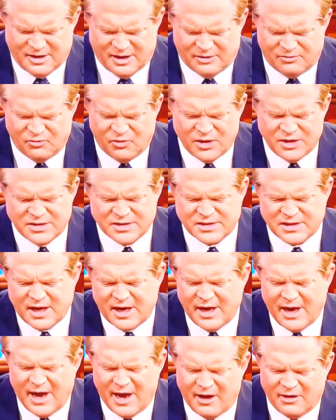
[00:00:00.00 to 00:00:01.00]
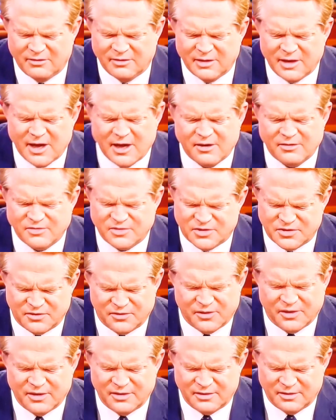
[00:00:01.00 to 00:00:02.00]
And we say out loud to
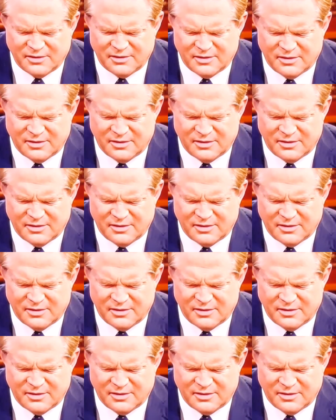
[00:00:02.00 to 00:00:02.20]
it,